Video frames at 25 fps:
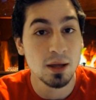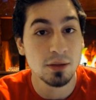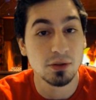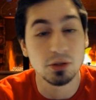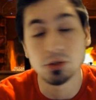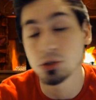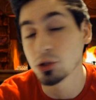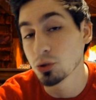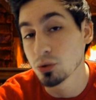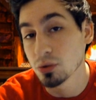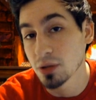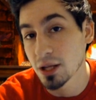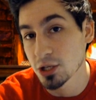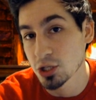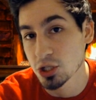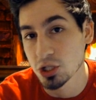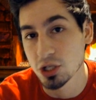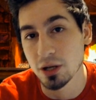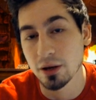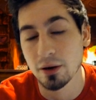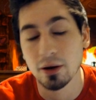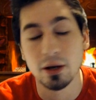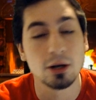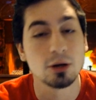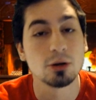the new
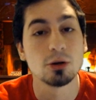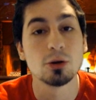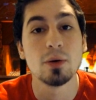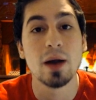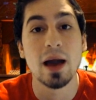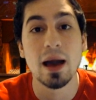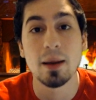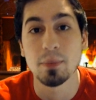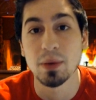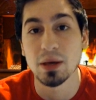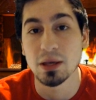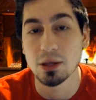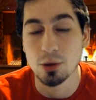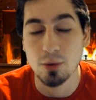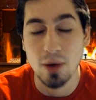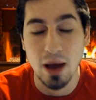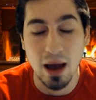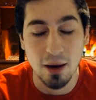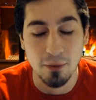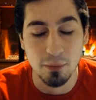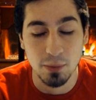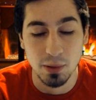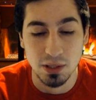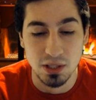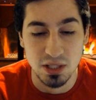legendary or new epic you
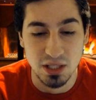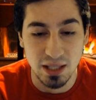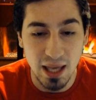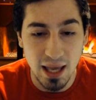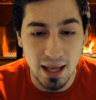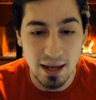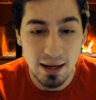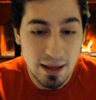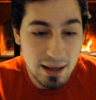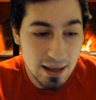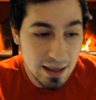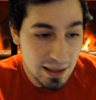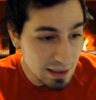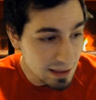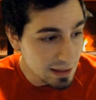happen to get